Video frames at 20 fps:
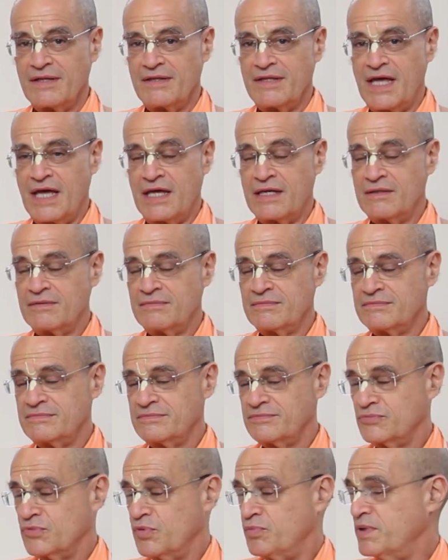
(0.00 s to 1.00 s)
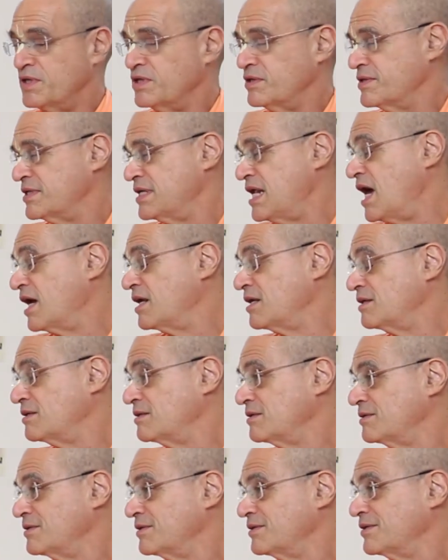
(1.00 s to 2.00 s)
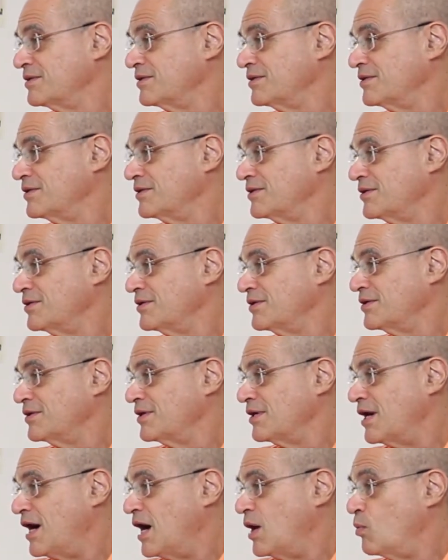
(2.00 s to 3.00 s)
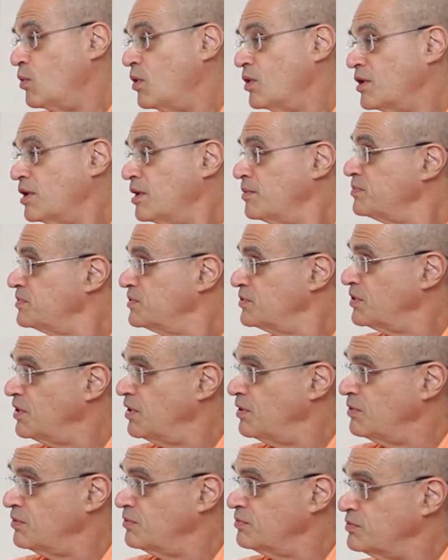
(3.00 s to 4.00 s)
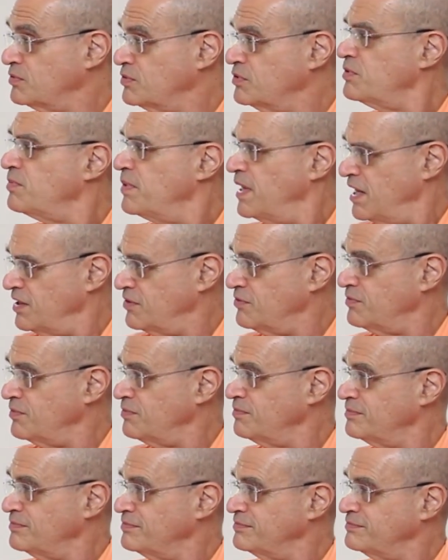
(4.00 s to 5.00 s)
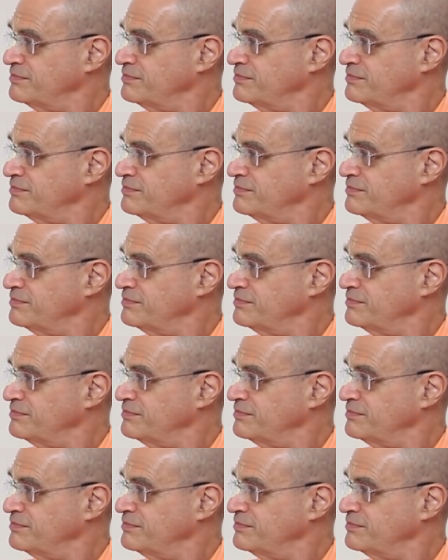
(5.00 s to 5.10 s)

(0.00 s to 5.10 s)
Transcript: Then, in the middle of the night, I woke up to go to the bathroom.